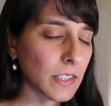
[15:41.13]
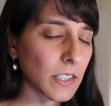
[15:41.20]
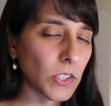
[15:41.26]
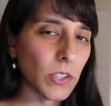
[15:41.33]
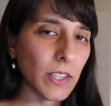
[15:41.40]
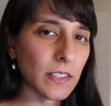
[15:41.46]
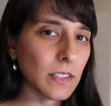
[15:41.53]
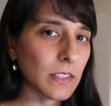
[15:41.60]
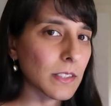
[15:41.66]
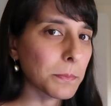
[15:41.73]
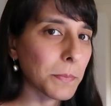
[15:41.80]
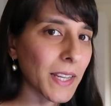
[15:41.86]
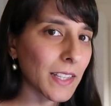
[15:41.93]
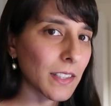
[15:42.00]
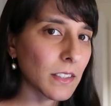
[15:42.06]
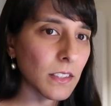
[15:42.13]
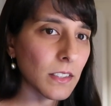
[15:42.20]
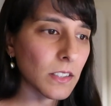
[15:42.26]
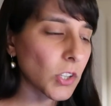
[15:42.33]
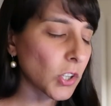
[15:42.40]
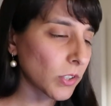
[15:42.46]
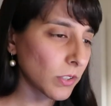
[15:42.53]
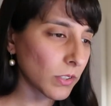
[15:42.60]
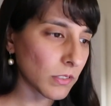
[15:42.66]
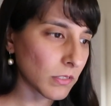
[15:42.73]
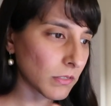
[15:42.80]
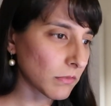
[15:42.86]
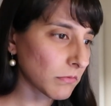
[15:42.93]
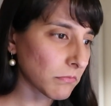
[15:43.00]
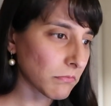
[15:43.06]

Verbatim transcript: that you get to spend on